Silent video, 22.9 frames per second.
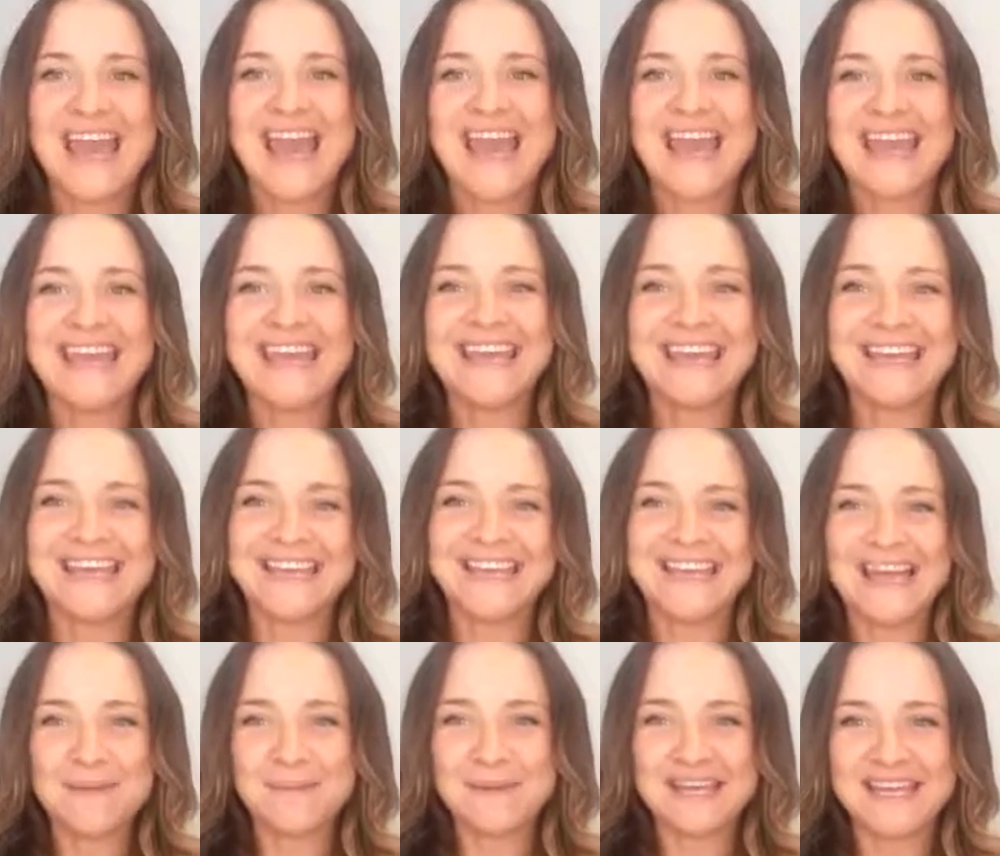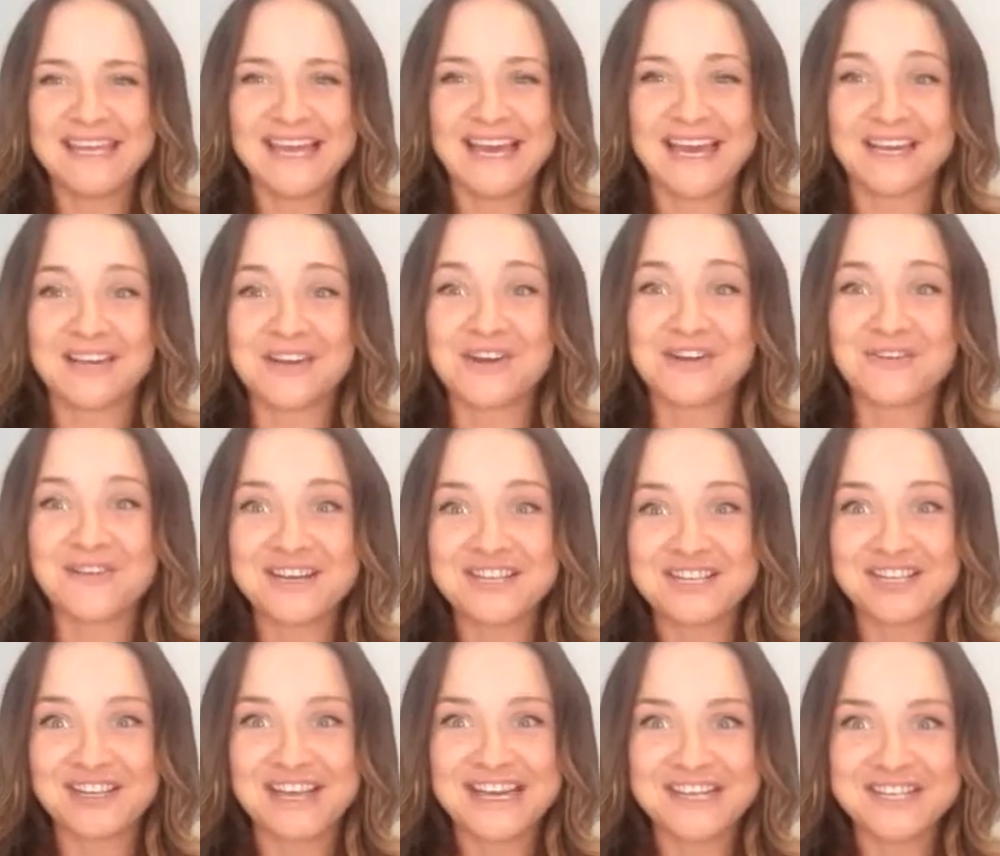Hey, Gabby here.
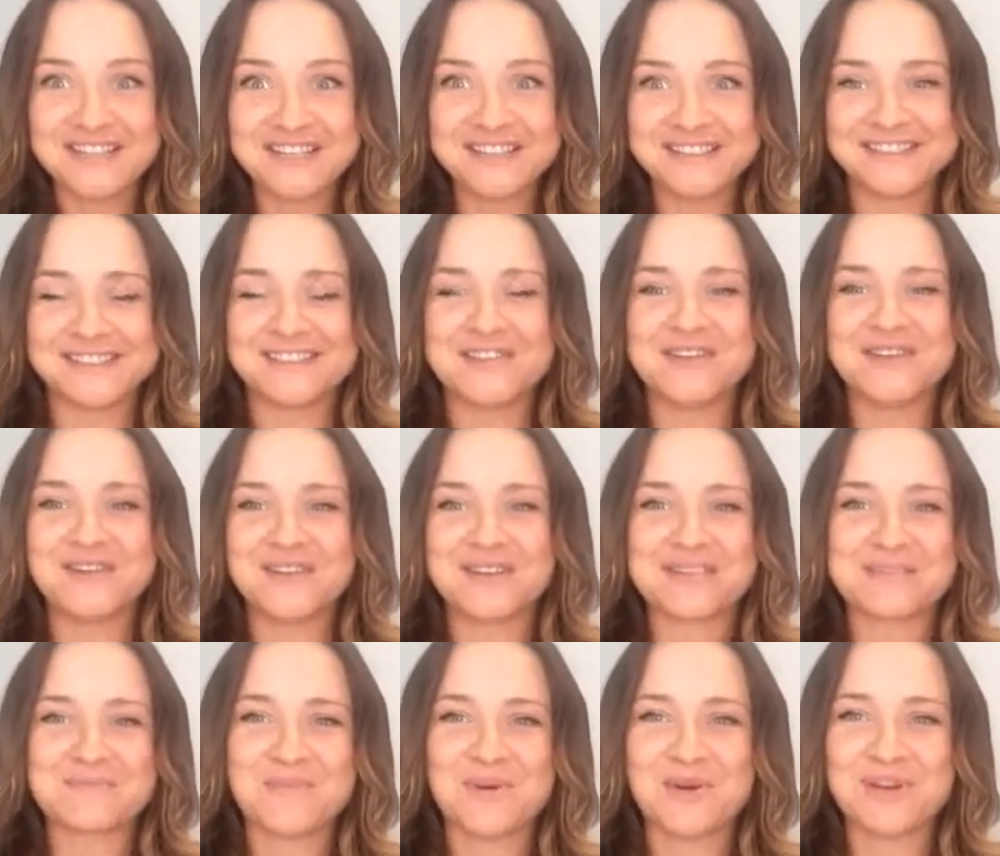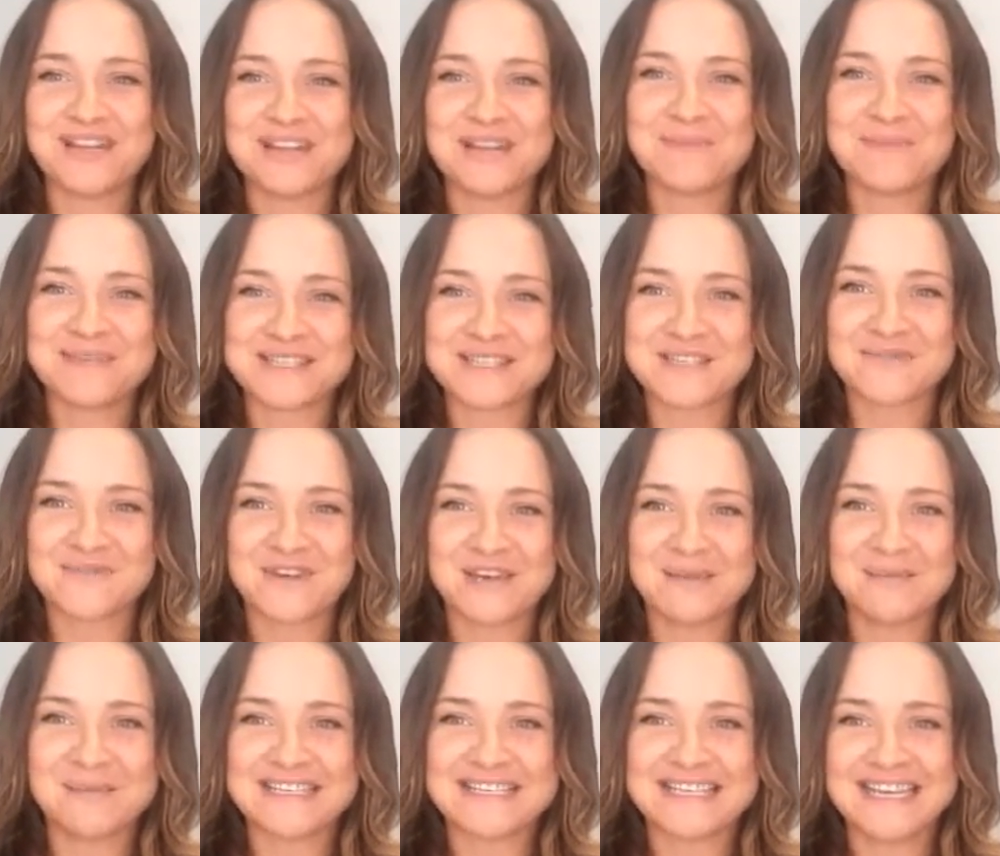Congratulations, you got a spot at the Business
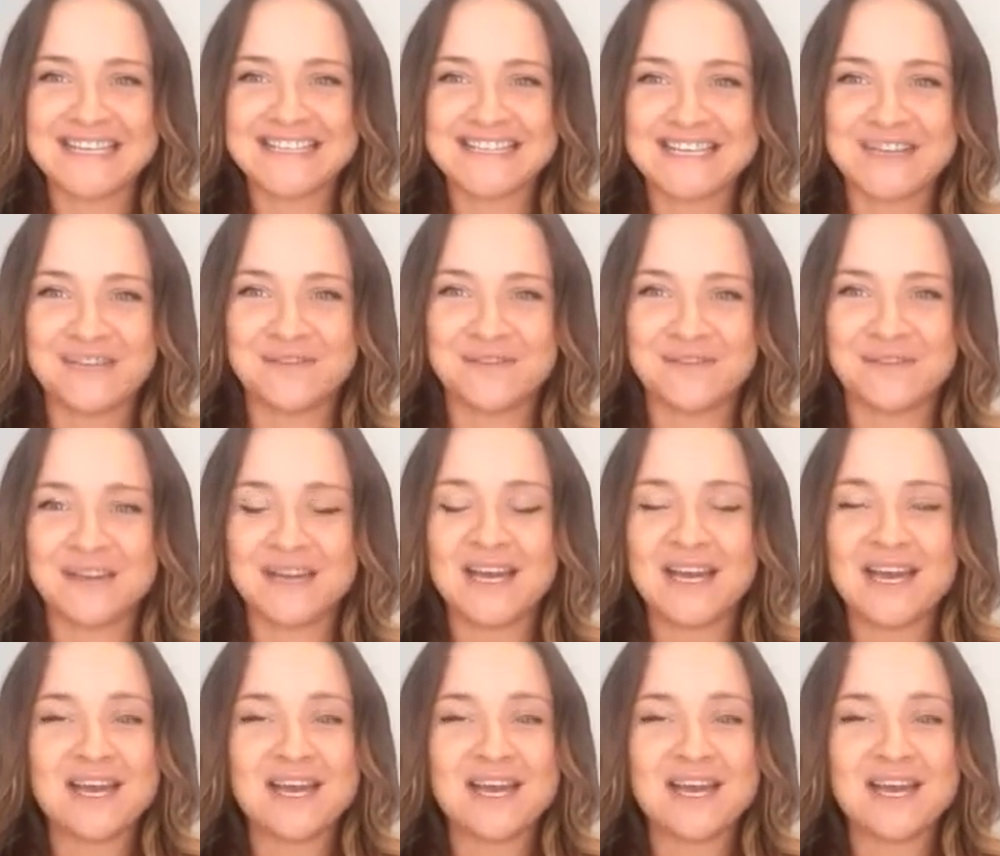Freedom Intensive.